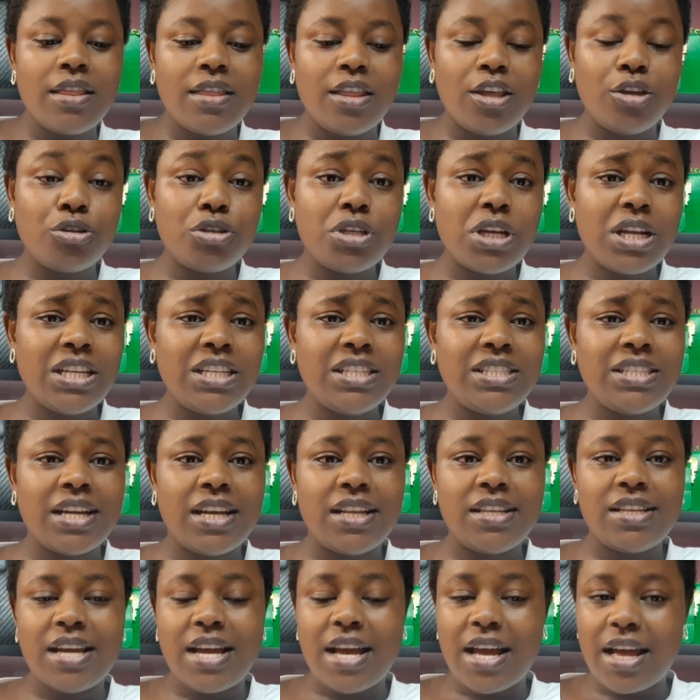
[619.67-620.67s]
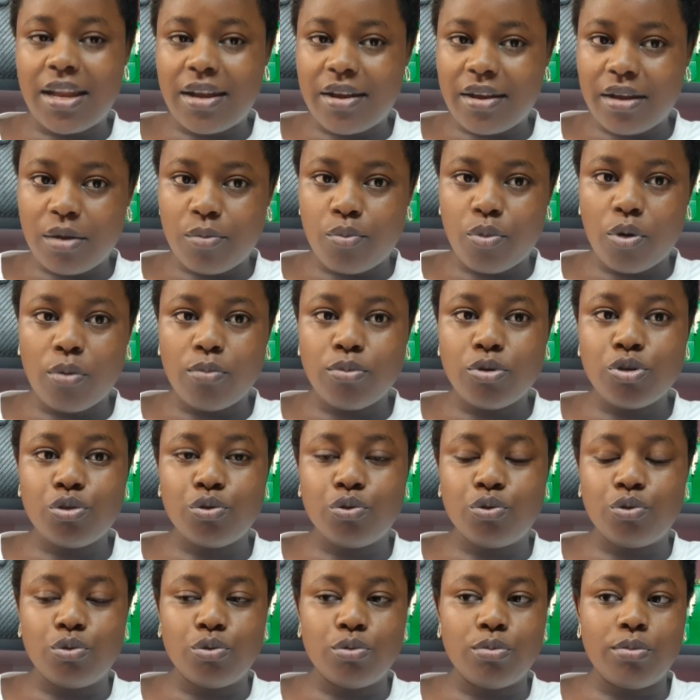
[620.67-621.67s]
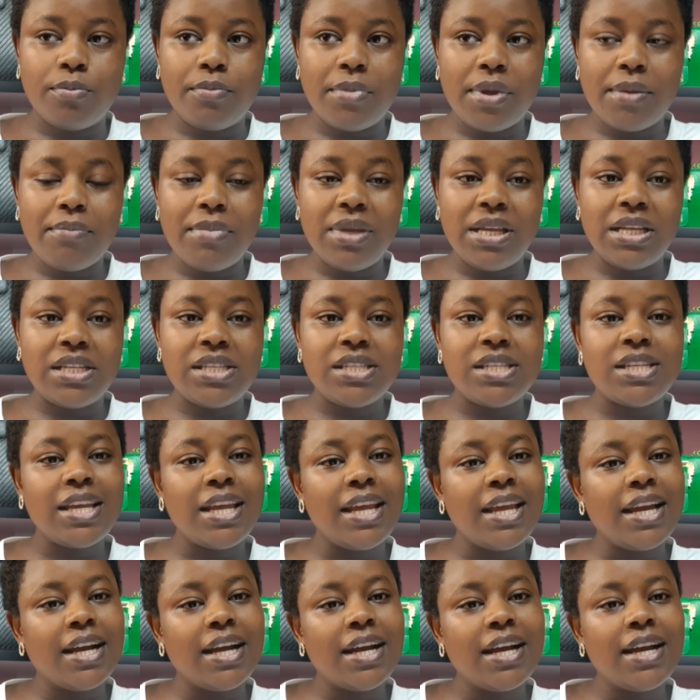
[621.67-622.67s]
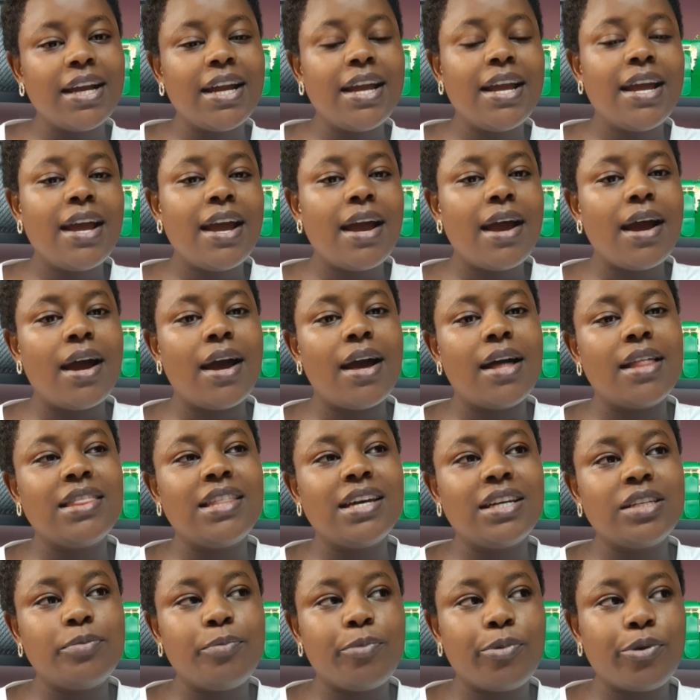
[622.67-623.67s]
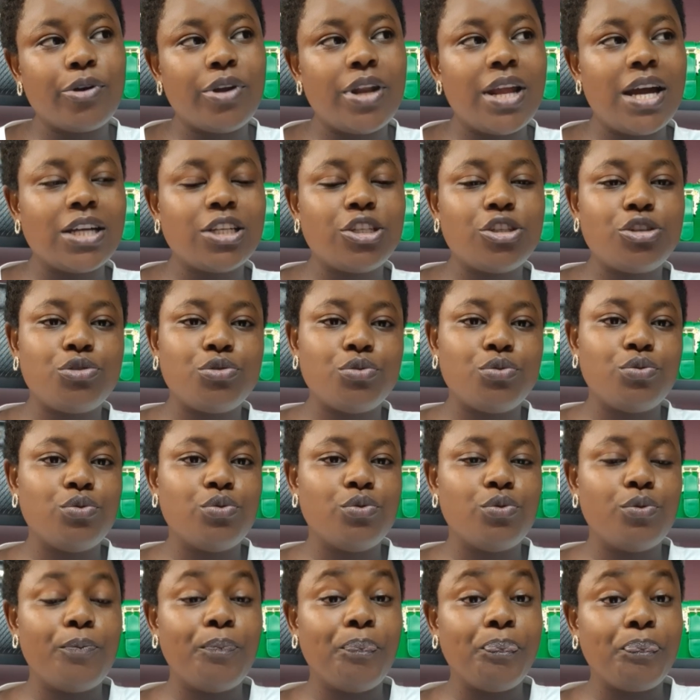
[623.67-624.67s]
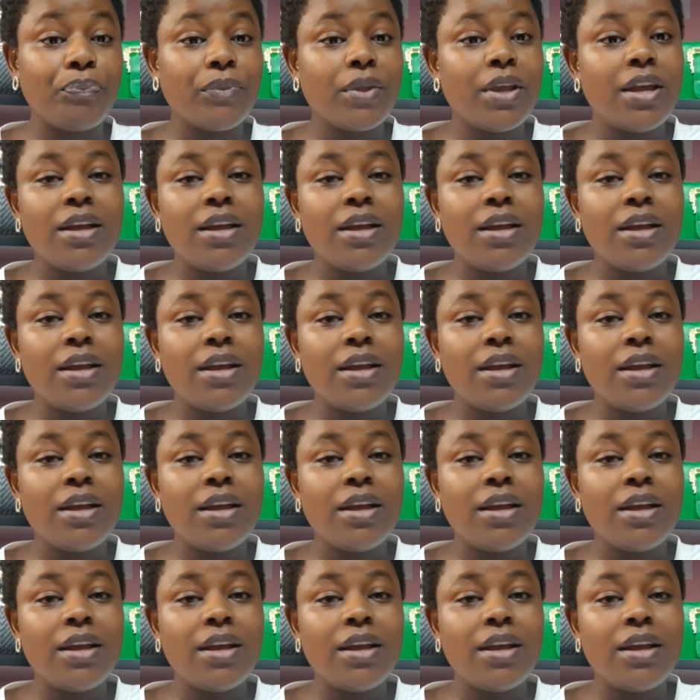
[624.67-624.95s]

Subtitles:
They usually charge 100 bob to maybe take that product to,